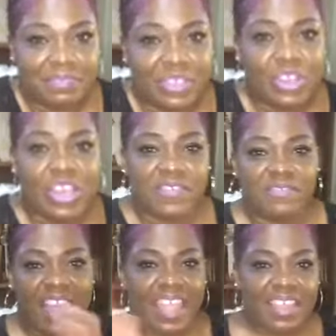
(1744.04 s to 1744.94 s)
You know the
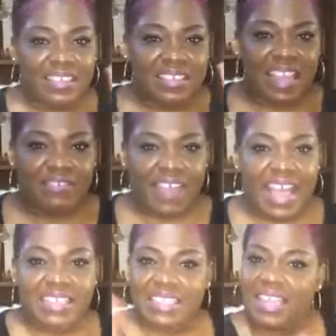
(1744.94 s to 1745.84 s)
fans, they
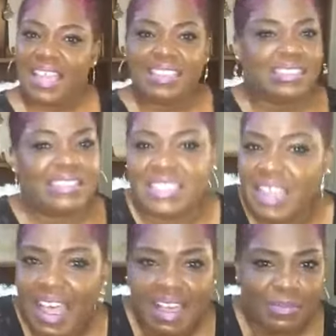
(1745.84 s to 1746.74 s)
vacillate.
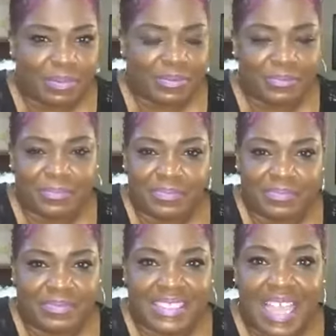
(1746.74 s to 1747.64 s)
Stop.
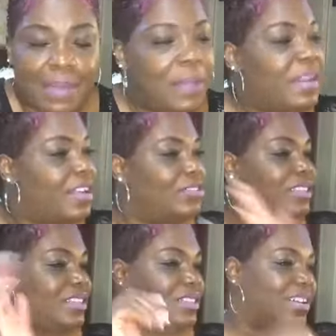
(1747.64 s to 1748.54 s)
Stop. I'm not going to
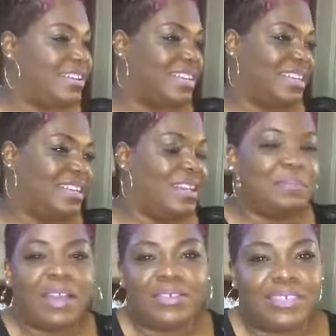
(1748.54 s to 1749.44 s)
get started again.
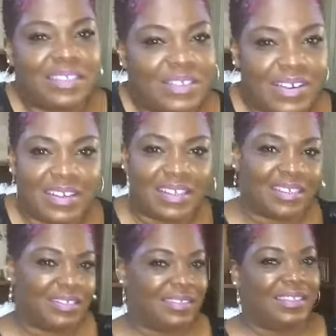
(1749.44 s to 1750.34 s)
I'll get
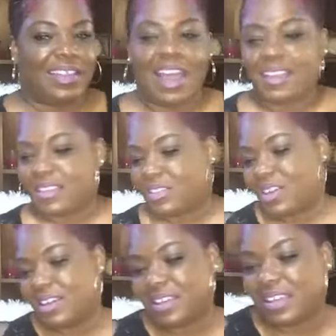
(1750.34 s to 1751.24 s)

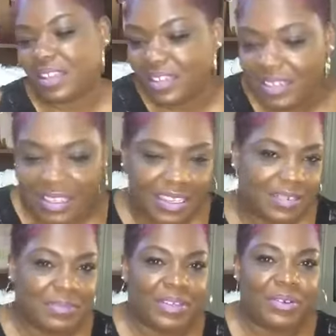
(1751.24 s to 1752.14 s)
started again, and then
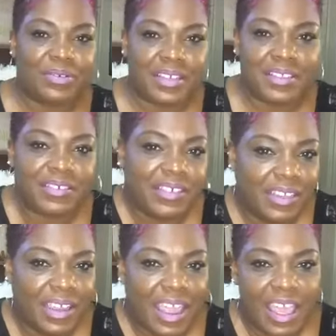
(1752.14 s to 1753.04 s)
it'll be a whole nother
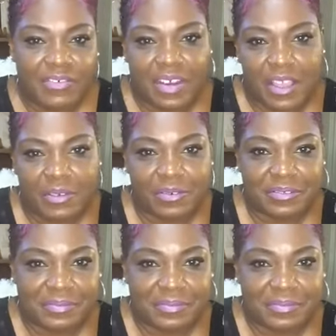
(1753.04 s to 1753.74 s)
half an hour.